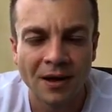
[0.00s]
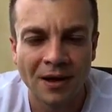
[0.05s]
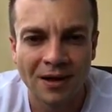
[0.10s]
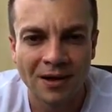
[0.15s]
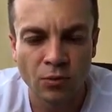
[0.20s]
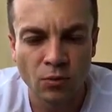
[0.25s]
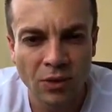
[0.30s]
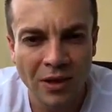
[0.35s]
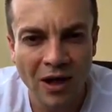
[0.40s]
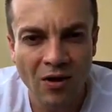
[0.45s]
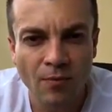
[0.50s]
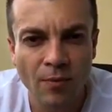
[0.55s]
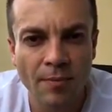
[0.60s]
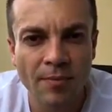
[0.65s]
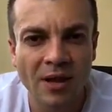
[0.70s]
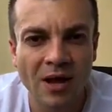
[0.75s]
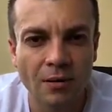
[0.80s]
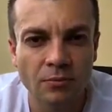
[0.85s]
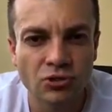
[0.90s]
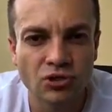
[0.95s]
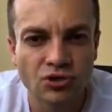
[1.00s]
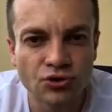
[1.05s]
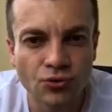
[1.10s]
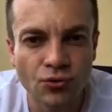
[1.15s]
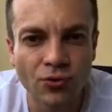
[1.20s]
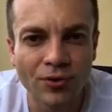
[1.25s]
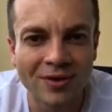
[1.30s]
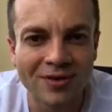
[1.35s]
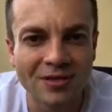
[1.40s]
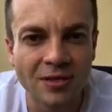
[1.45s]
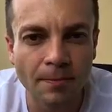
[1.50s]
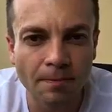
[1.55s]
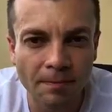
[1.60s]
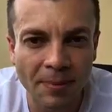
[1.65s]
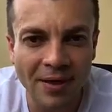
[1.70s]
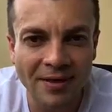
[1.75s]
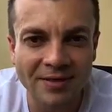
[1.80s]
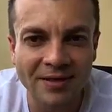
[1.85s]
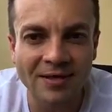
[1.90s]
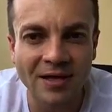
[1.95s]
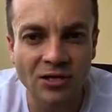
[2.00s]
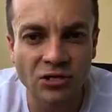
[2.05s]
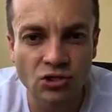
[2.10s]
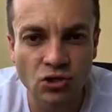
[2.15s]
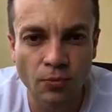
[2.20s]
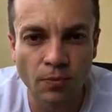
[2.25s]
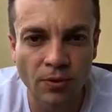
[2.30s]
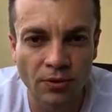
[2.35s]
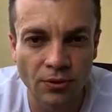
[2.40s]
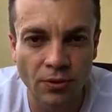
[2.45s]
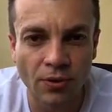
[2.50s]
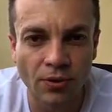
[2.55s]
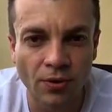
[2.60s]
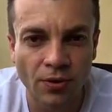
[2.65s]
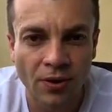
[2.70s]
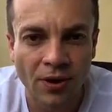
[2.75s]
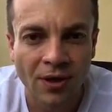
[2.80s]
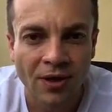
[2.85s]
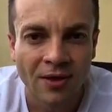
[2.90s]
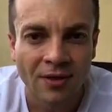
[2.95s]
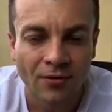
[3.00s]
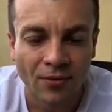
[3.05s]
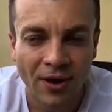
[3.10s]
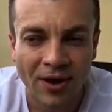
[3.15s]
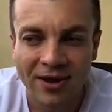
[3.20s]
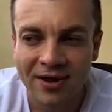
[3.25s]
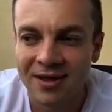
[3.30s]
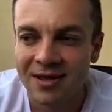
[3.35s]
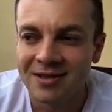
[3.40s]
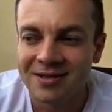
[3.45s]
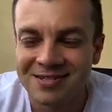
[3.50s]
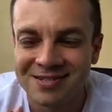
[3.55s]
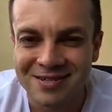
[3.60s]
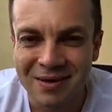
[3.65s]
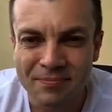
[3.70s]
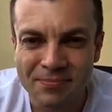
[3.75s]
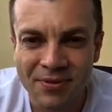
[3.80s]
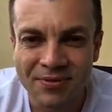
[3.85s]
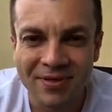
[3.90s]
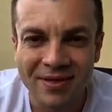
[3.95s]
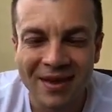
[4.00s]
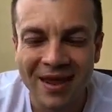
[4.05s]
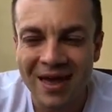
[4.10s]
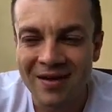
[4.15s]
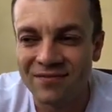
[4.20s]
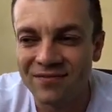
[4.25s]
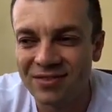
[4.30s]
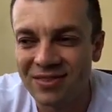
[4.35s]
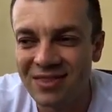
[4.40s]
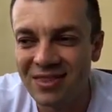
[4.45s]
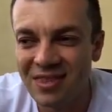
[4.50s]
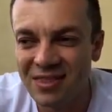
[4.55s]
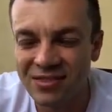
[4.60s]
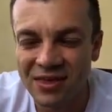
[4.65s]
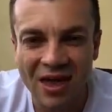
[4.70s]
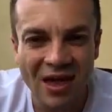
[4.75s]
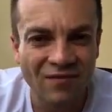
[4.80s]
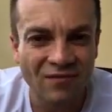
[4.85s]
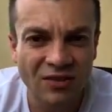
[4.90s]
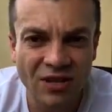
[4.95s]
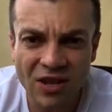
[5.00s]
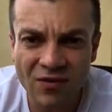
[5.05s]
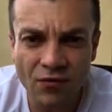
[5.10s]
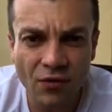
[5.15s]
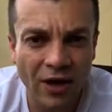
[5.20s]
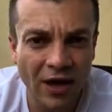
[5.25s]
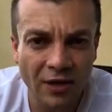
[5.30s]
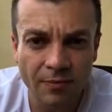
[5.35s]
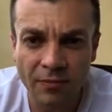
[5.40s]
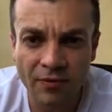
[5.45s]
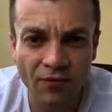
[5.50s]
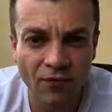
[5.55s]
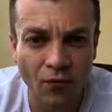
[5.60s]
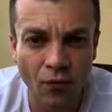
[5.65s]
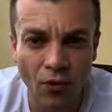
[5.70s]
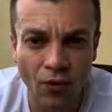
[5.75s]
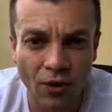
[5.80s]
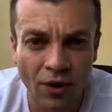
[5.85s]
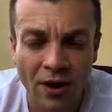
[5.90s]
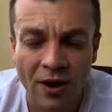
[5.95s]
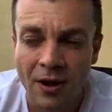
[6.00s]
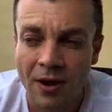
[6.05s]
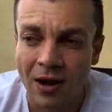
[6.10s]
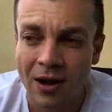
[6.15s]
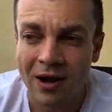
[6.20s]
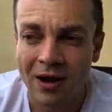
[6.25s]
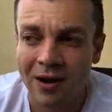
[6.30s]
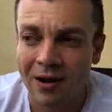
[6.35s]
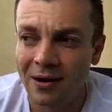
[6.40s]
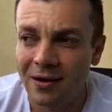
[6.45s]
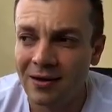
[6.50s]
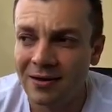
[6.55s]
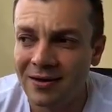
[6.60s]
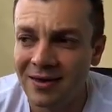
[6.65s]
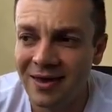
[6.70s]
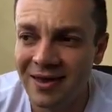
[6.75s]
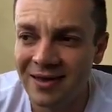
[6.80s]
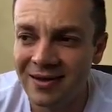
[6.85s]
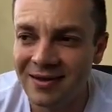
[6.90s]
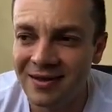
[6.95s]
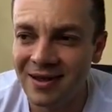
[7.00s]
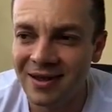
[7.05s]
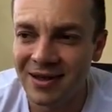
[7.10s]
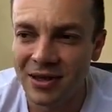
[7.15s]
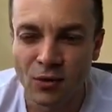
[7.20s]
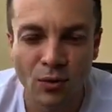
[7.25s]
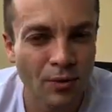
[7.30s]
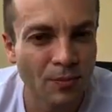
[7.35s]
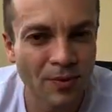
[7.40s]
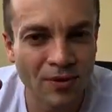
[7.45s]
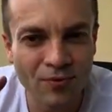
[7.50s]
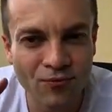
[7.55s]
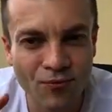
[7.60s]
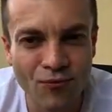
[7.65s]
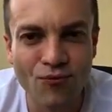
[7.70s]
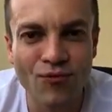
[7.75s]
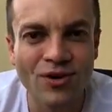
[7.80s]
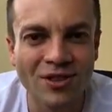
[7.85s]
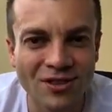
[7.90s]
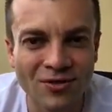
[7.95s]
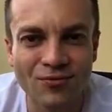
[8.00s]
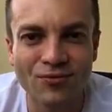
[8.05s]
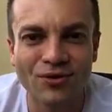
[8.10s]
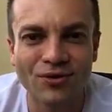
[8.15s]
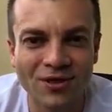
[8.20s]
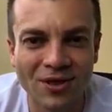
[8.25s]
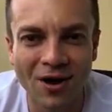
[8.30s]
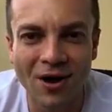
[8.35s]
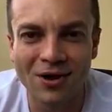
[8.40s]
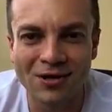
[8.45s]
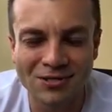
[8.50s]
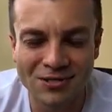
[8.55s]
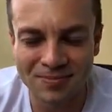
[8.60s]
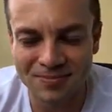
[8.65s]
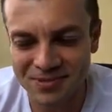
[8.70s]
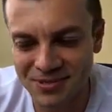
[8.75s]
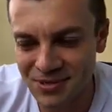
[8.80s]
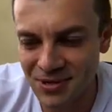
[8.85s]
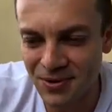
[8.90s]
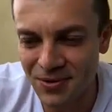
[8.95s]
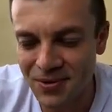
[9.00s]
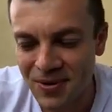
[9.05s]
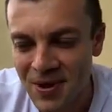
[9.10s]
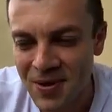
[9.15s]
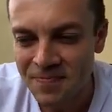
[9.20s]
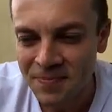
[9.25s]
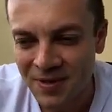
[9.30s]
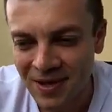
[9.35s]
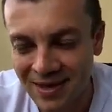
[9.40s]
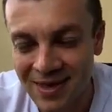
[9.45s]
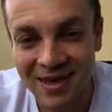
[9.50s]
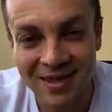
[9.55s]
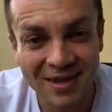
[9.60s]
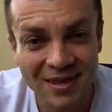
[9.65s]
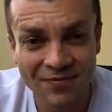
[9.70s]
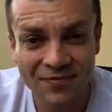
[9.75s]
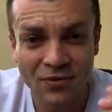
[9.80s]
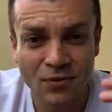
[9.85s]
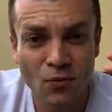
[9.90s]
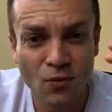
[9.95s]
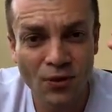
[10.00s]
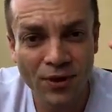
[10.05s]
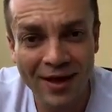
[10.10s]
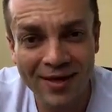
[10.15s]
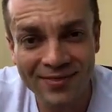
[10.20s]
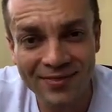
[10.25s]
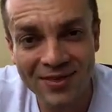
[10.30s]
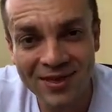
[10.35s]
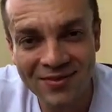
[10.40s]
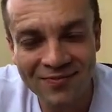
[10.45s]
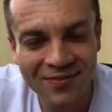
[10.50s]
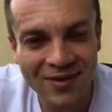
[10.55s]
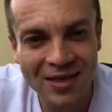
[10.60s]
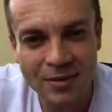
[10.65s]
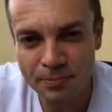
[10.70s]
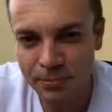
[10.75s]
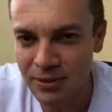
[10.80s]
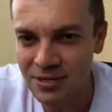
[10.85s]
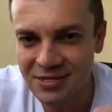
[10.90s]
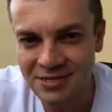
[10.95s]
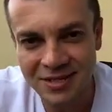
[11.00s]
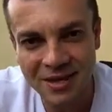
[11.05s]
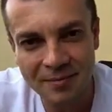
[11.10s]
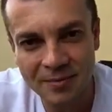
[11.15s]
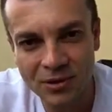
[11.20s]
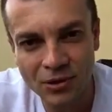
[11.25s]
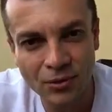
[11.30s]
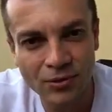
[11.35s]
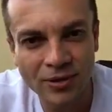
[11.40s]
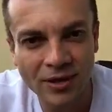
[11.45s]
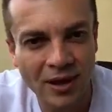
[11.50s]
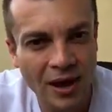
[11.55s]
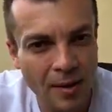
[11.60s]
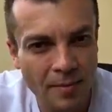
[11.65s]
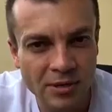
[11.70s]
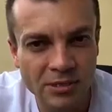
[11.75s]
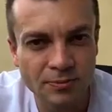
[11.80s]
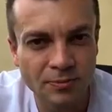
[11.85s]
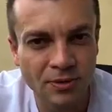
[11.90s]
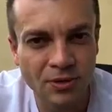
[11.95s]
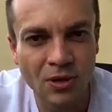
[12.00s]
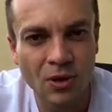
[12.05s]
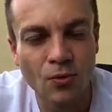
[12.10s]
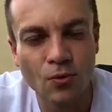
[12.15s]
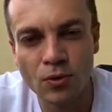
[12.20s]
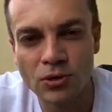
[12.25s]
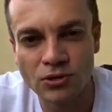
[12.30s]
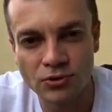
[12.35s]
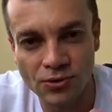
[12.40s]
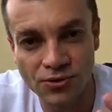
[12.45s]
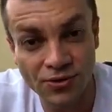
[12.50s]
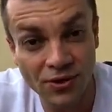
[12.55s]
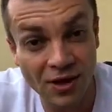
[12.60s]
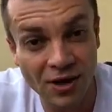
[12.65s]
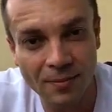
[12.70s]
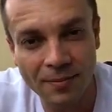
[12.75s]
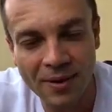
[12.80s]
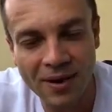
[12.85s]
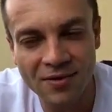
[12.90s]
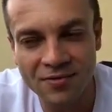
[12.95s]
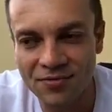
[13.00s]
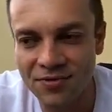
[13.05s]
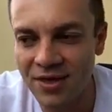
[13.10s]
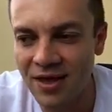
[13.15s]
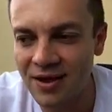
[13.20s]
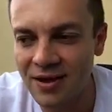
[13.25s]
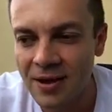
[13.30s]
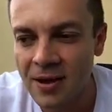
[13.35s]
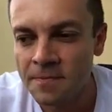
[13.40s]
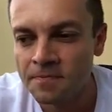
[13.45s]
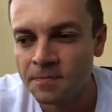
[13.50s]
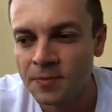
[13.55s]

uh, it will help them become true independent entrepreneur right something that have they have never had before uh, and uh, it will be really really awesome so again if you were at the event please let me know in the comments below what you thought about that